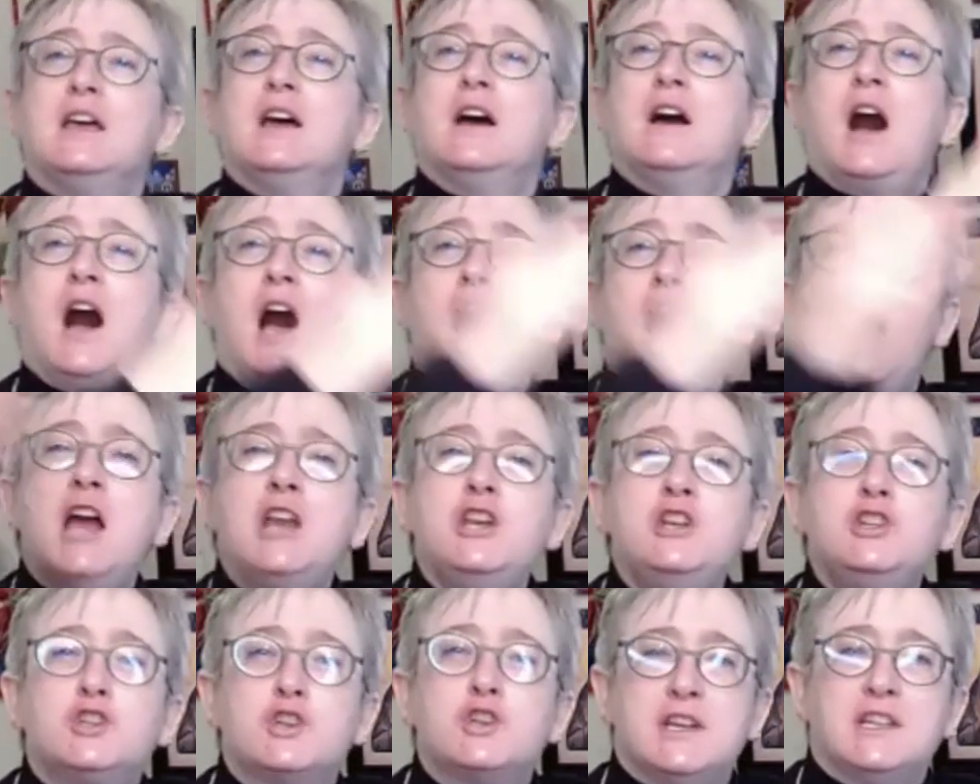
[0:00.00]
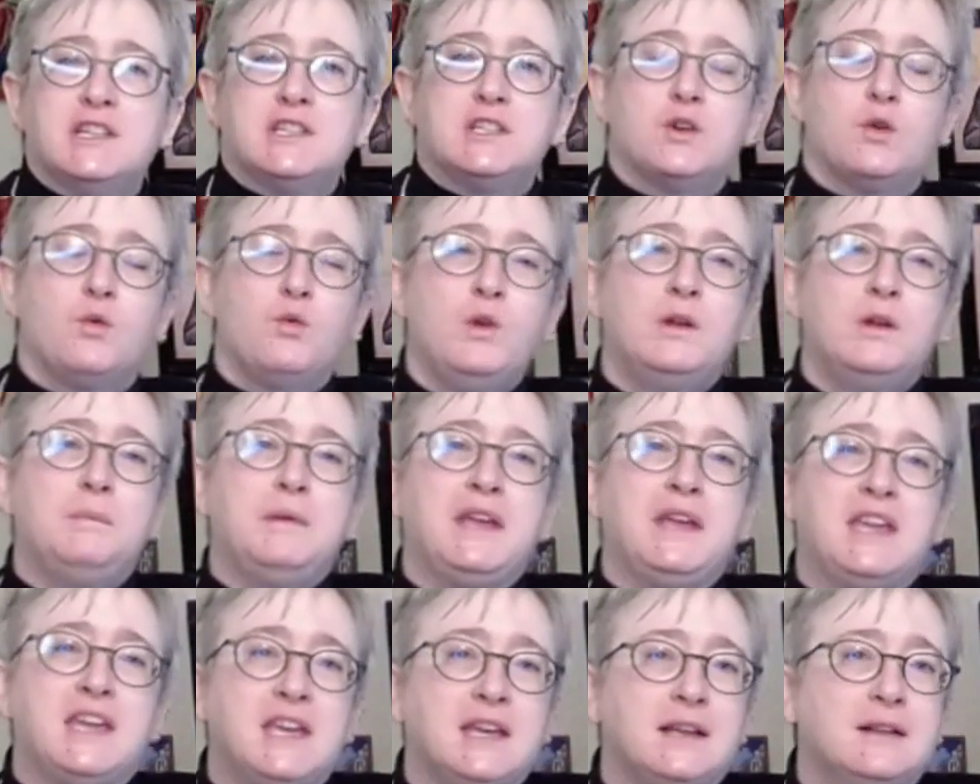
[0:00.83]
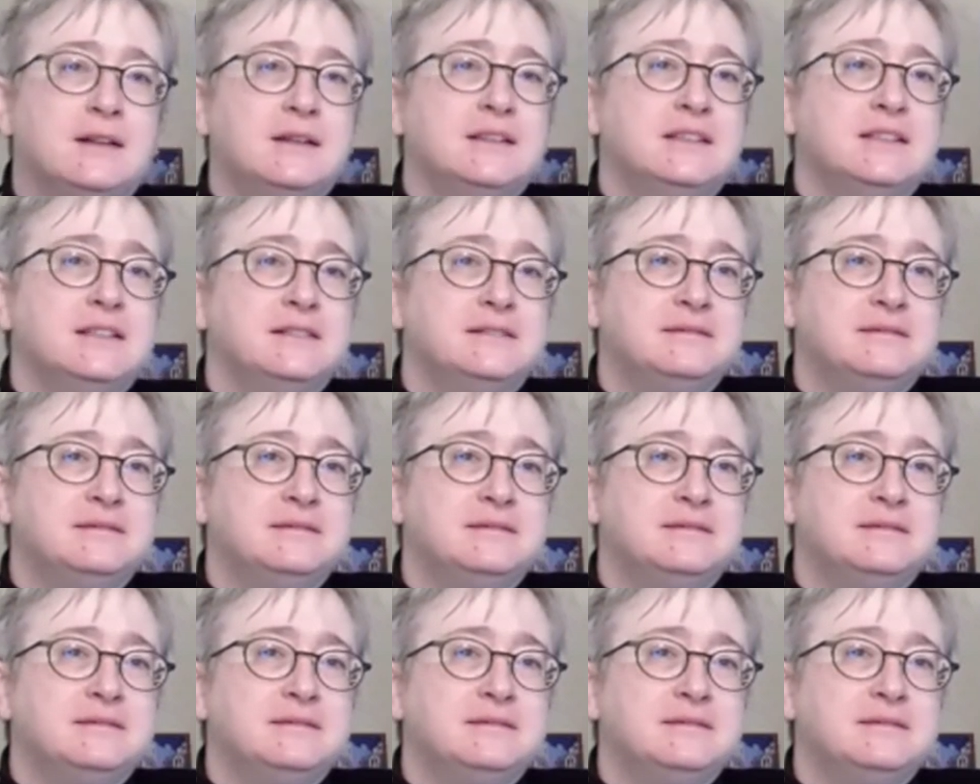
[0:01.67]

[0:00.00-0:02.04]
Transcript: hundreds will be killed.